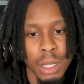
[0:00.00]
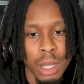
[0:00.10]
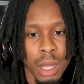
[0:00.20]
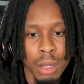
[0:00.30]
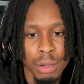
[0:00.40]

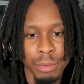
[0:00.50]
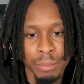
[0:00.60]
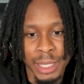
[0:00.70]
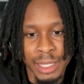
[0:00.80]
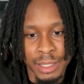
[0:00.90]
Oh
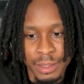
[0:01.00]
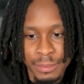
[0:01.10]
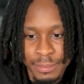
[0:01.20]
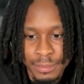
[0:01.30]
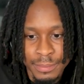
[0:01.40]
man. It's
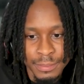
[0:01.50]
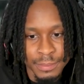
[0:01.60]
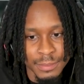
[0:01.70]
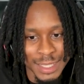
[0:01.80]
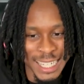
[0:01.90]
time.
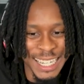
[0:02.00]
The